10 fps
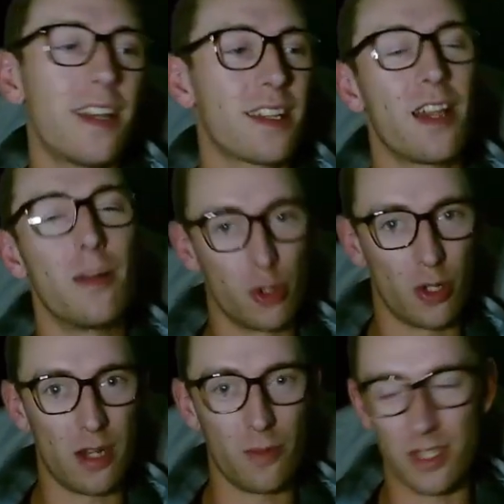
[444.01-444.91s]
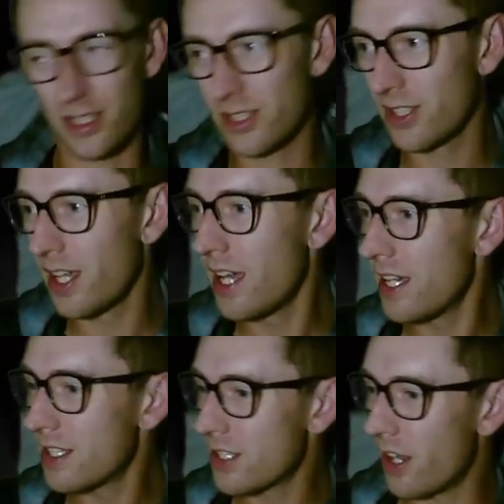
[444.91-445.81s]
Come join in with us.
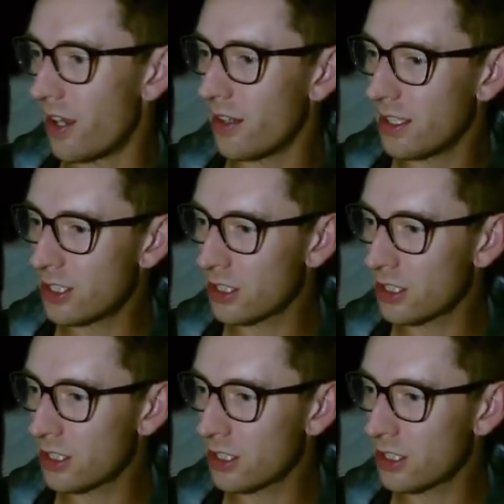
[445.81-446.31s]
So, let's just